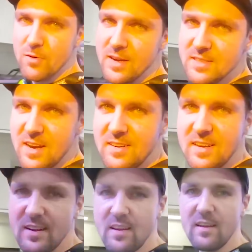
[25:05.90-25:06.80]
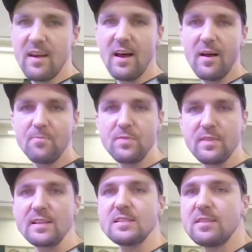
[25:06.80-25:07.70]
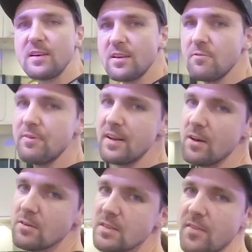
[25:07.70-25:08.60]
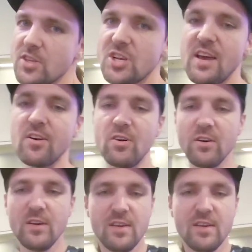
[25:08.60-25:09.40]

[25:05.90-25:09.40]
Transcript: race I did, uh, that's in the videos on the channel,